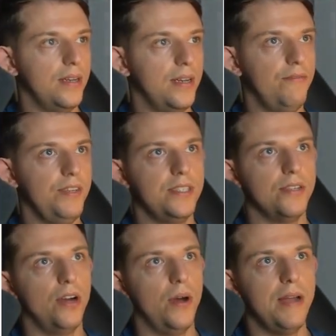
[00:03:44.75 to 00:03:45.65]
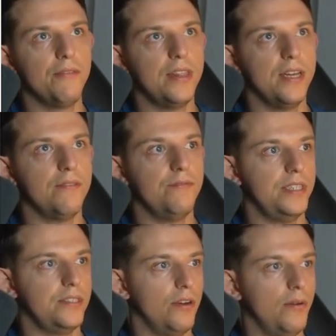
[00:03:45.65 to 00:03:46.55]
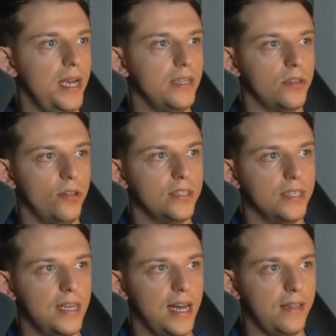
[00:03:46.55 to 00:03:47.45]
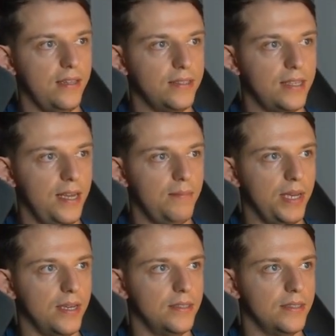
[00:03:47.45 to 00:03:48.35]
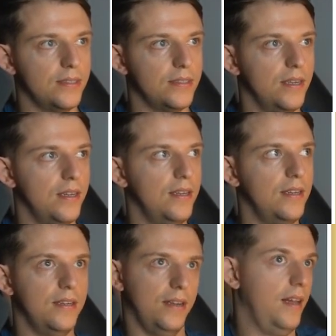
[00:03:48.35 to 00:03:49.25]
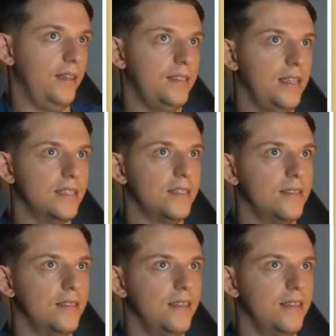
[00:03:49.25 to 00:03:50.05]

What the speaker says: In V0, everything V0 makes looks exactly the same because it's, at least that's,